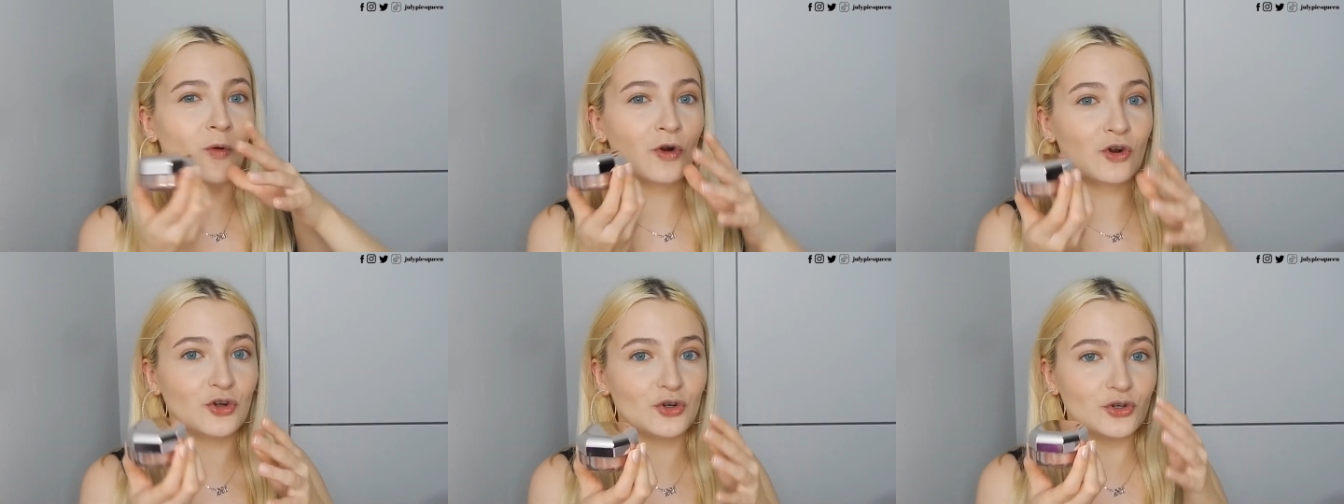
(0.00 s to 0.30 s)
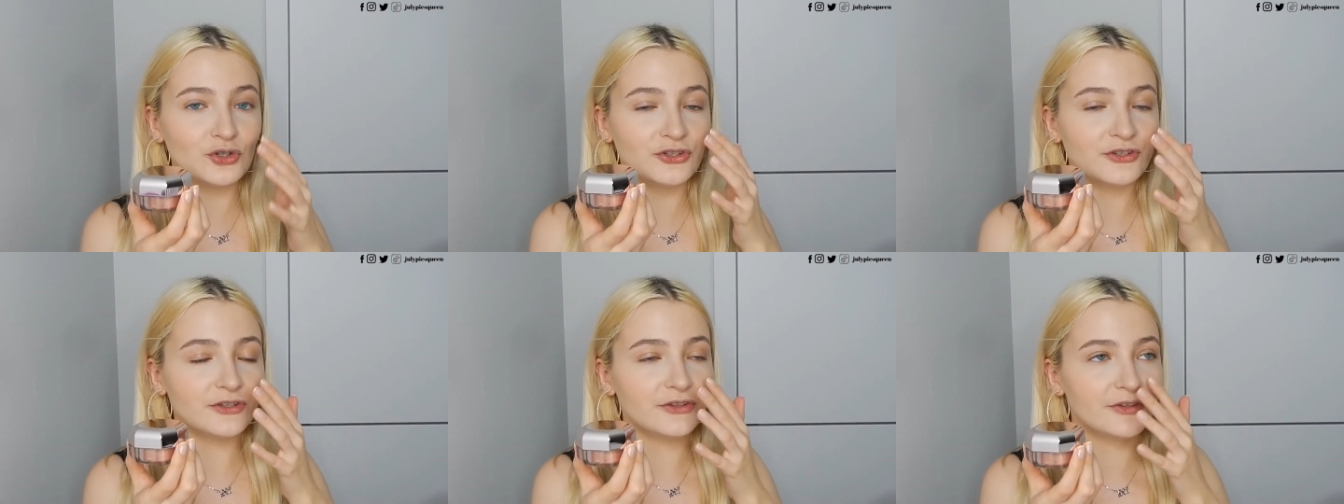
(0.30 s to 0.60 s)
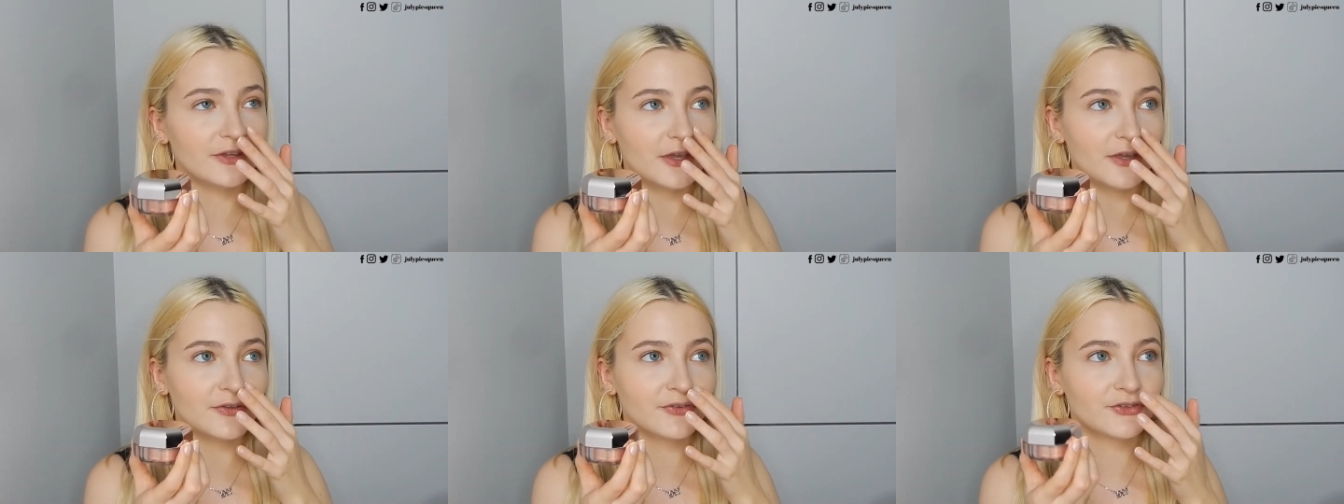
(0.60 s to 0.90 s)
good
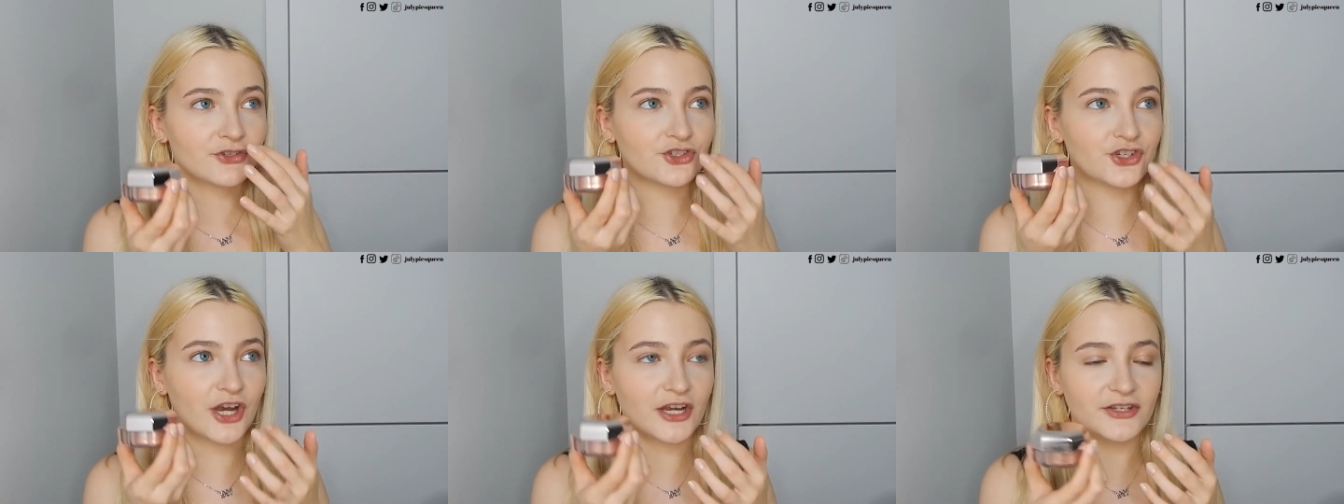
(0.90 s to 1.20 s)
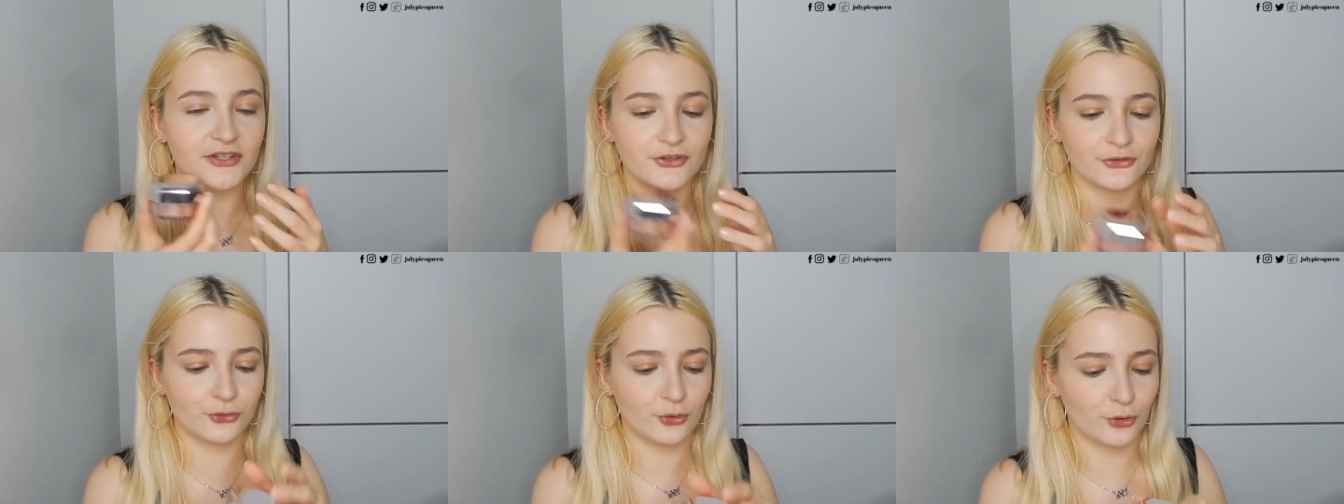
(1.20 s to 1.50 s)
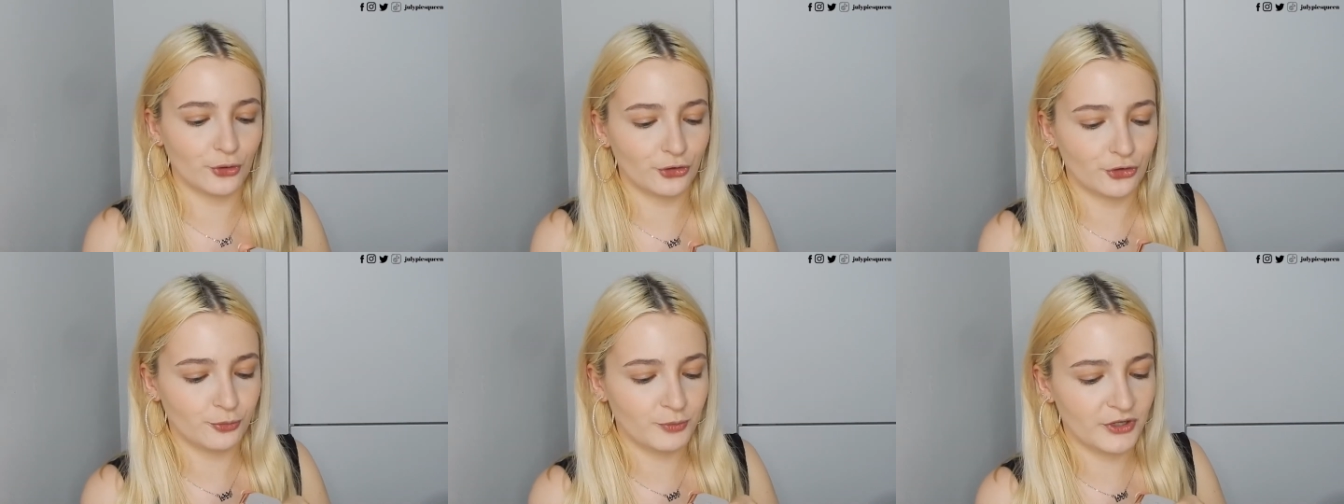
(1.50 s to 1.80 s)
this shade is
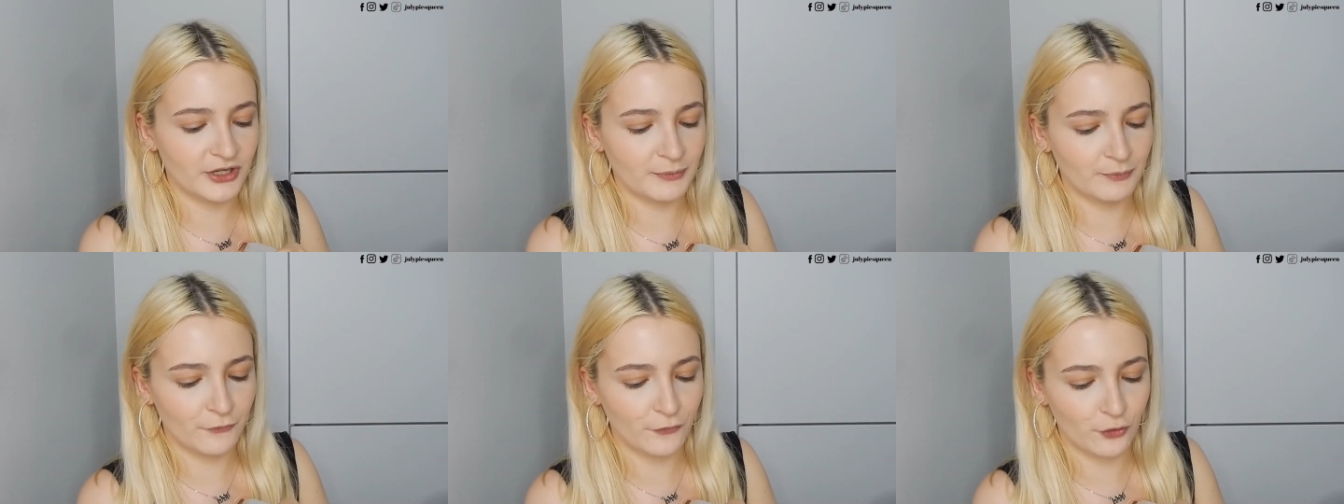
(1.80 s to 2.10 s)
going to be